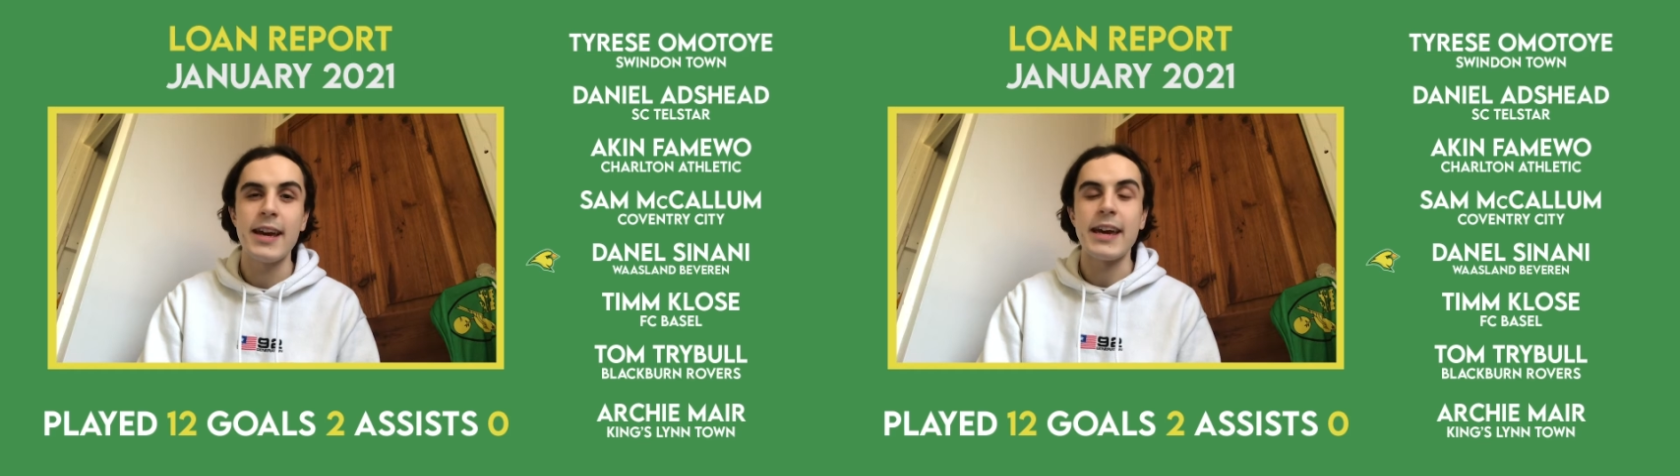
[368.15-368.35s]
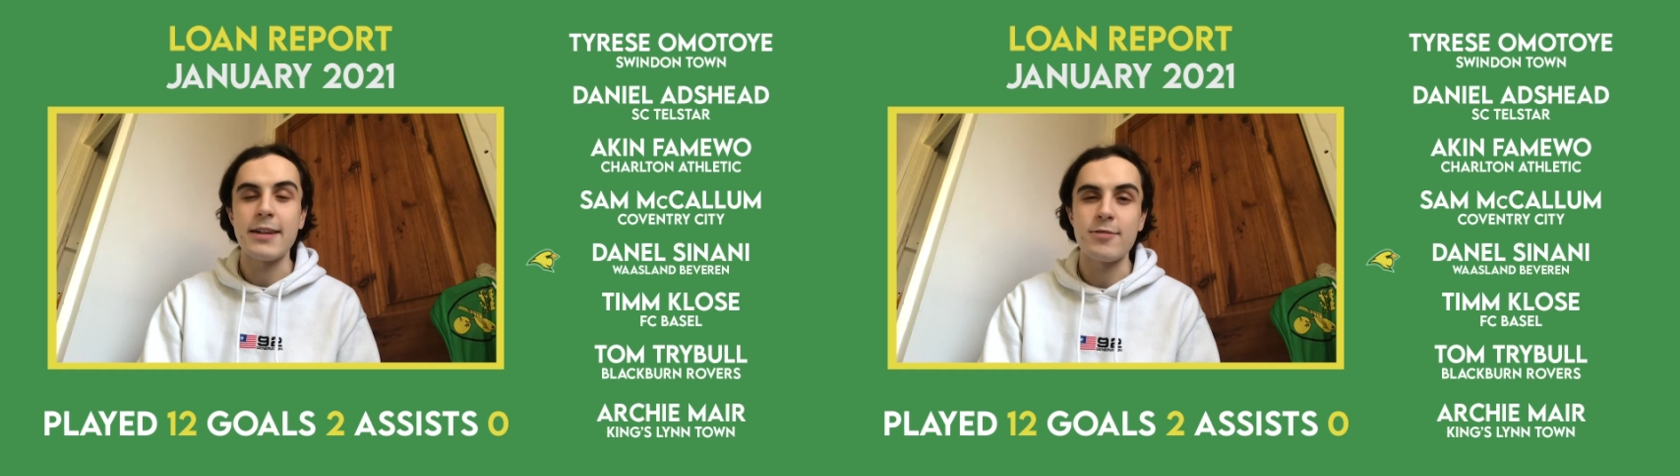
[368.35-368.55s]

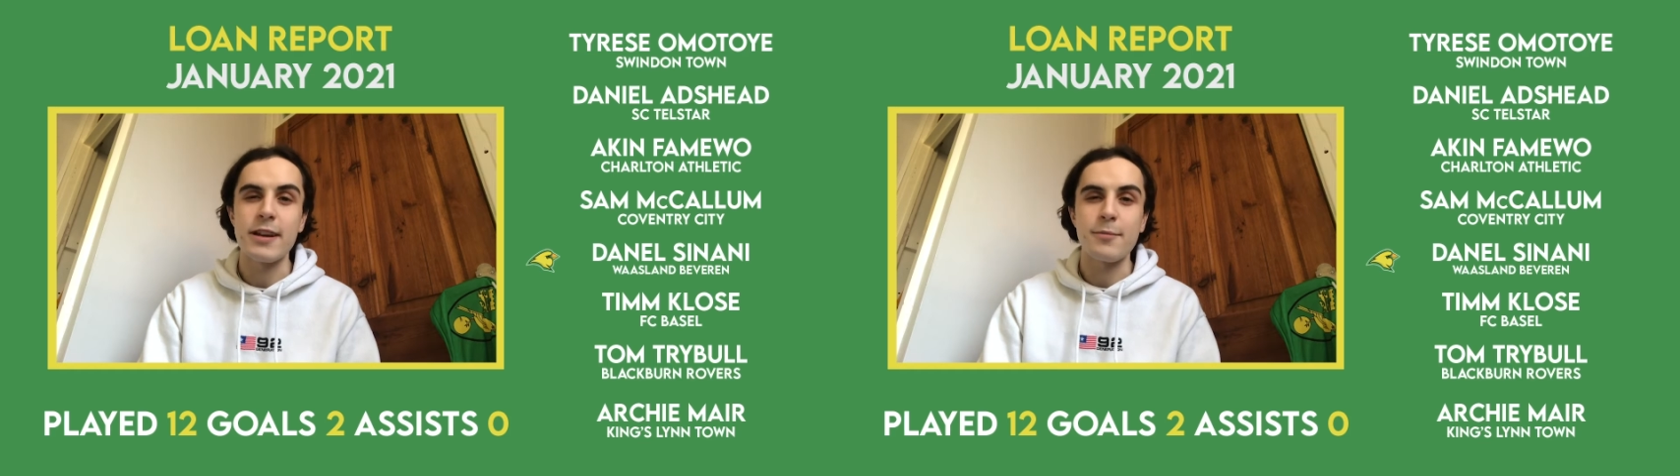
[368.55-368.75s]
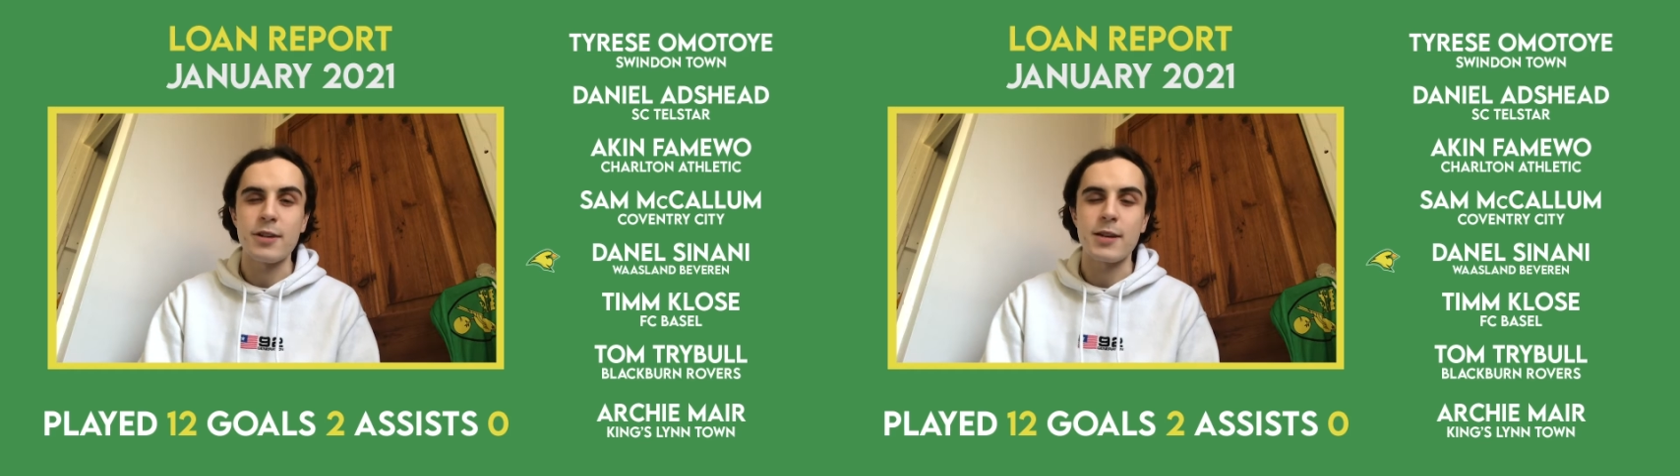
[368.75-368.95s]
He
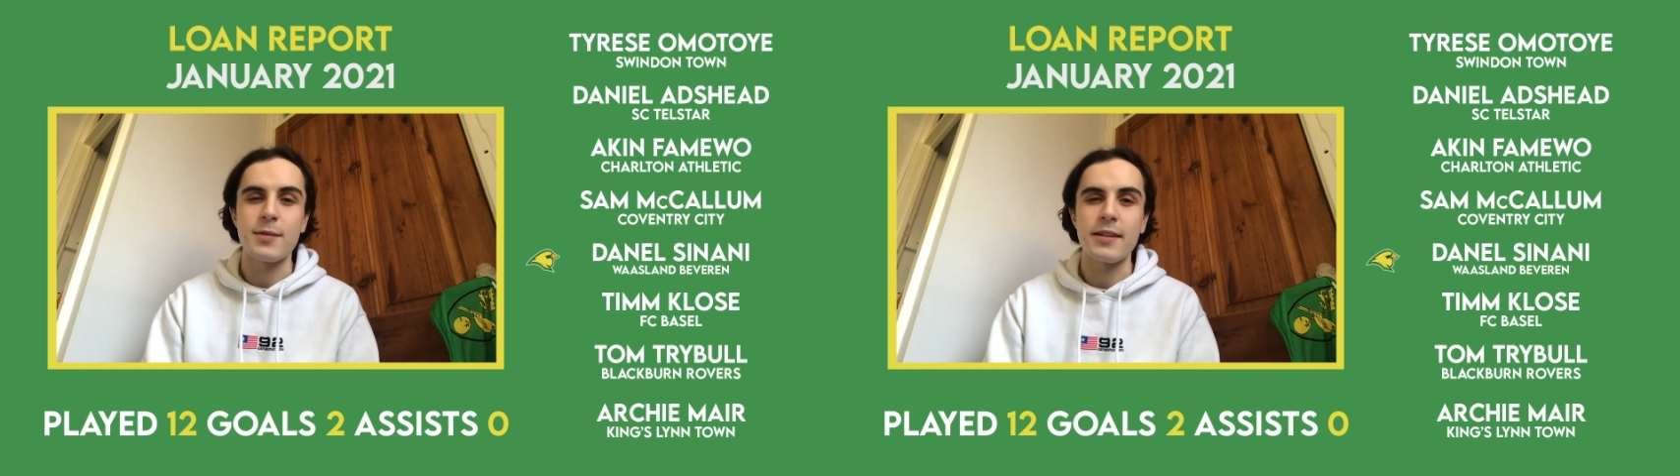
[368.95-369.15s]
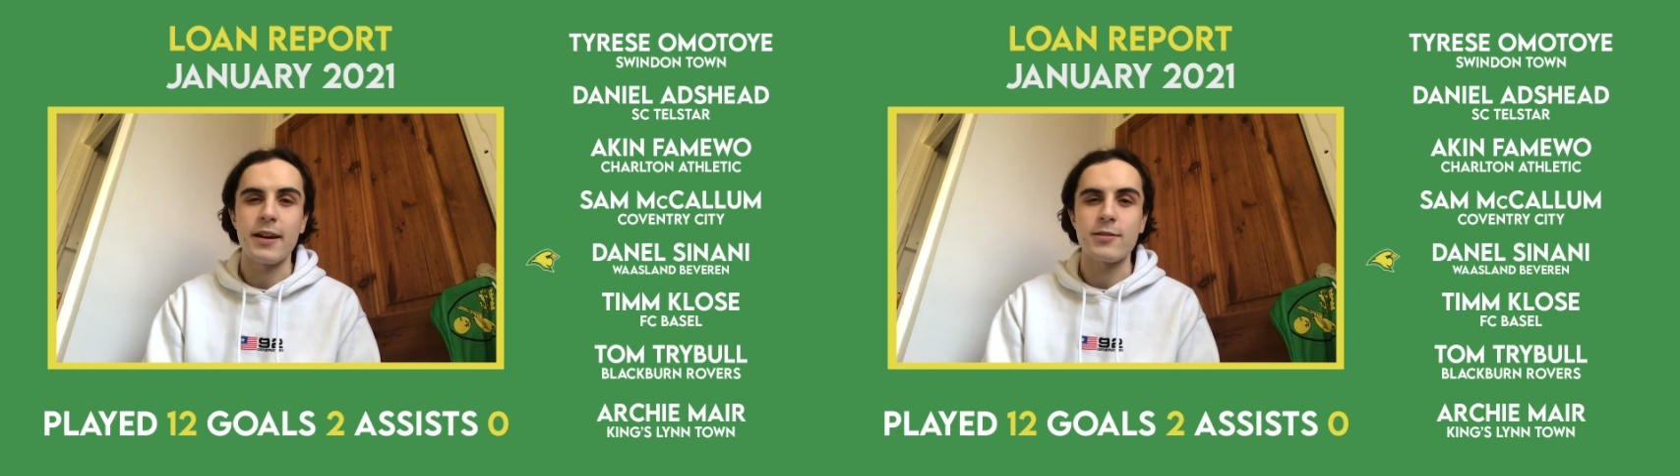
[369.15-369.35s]
really impressed
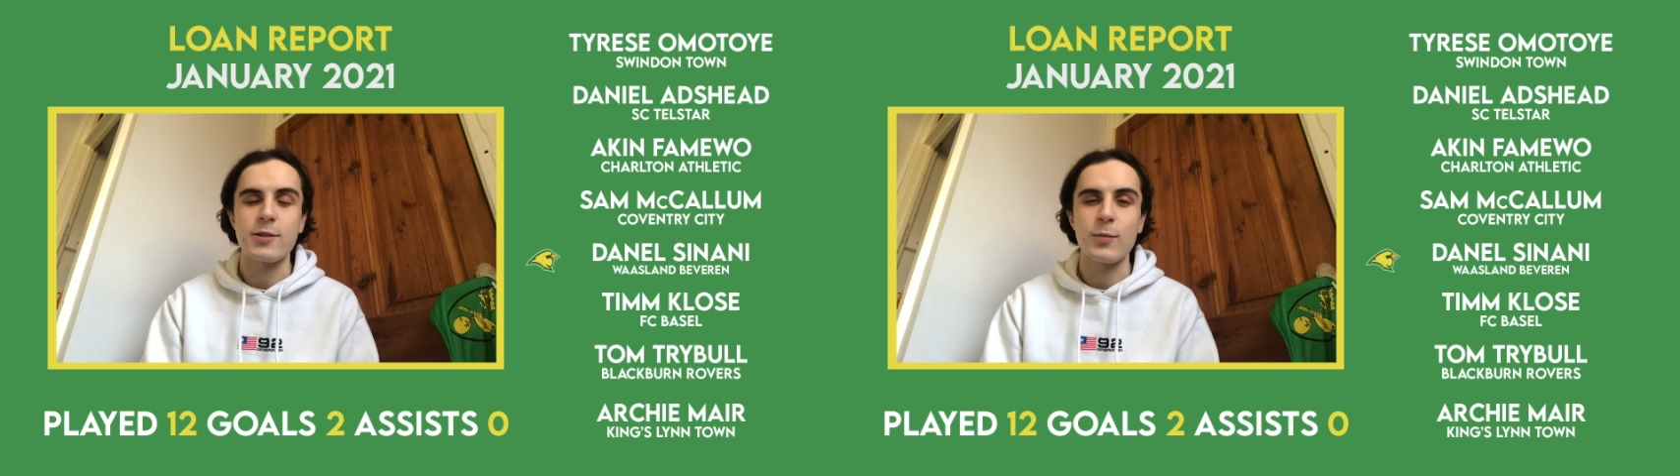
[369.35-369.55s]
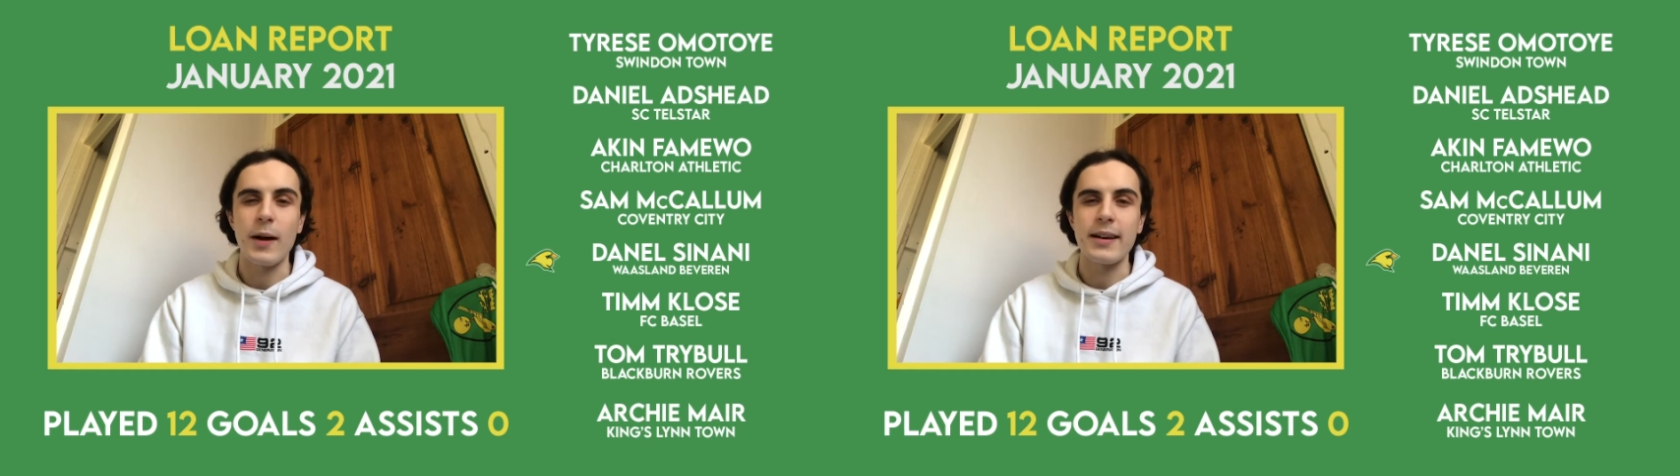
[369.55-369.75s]
me in that
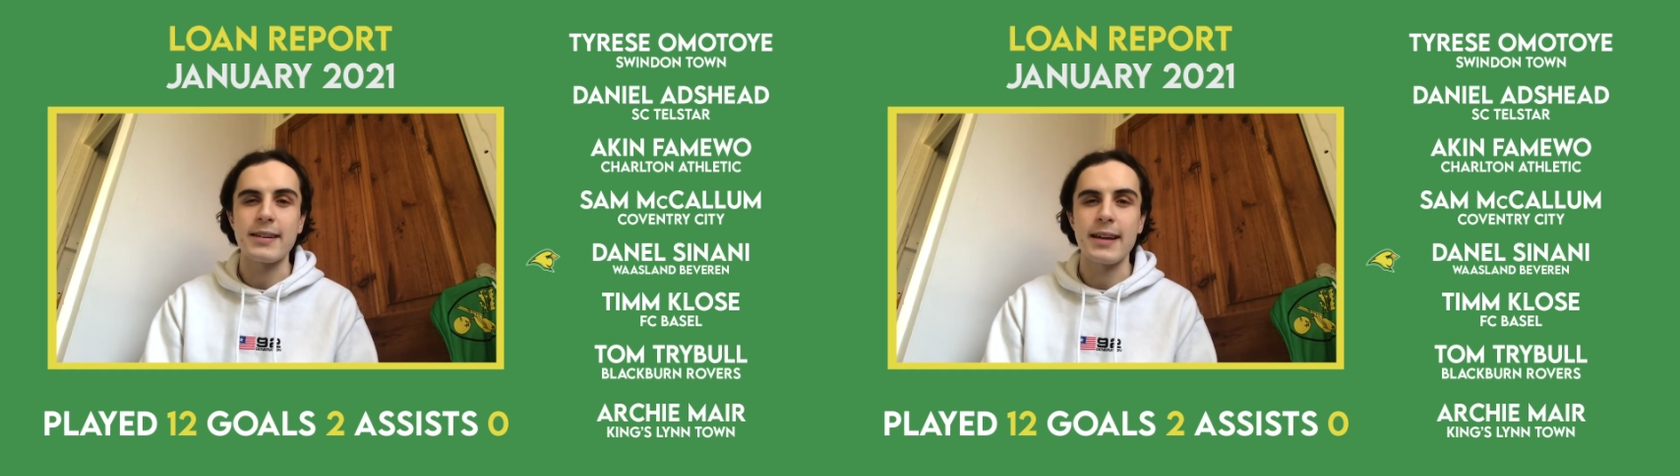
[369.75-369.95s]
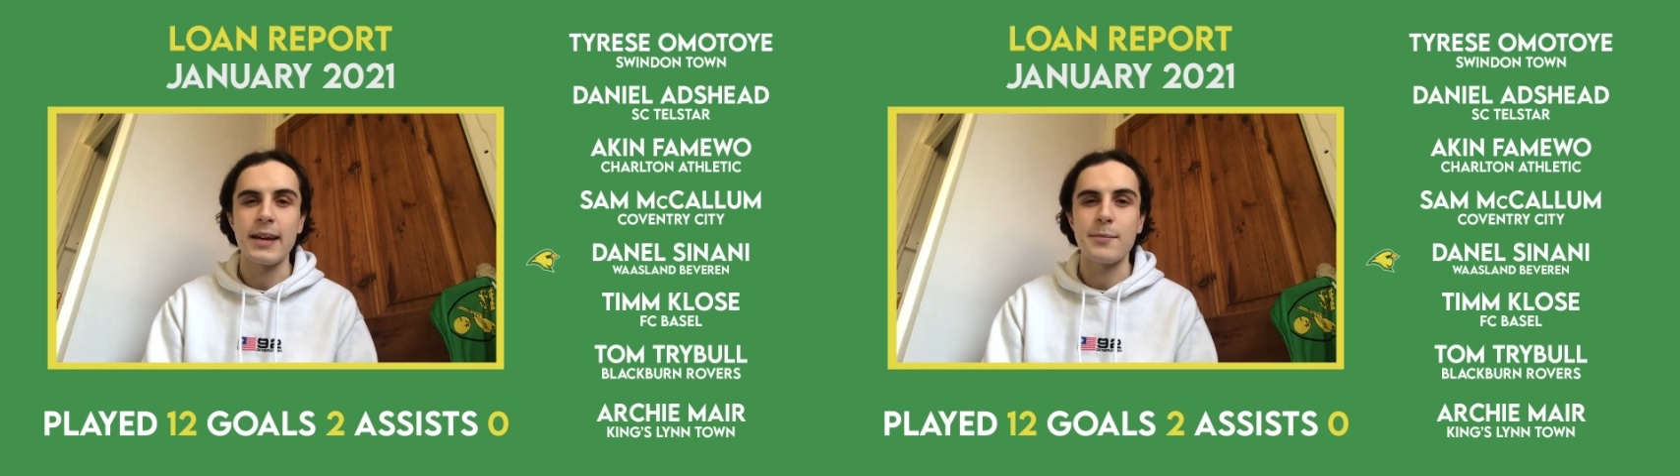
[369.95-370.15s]
Crystal
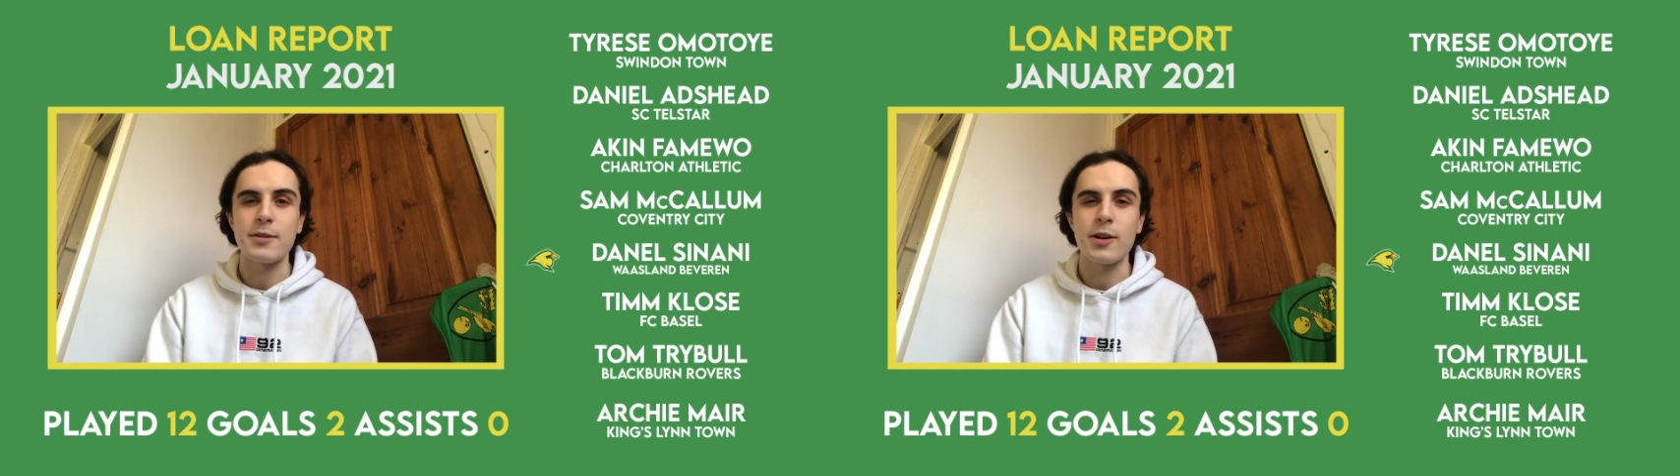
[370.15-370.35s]
Palace game,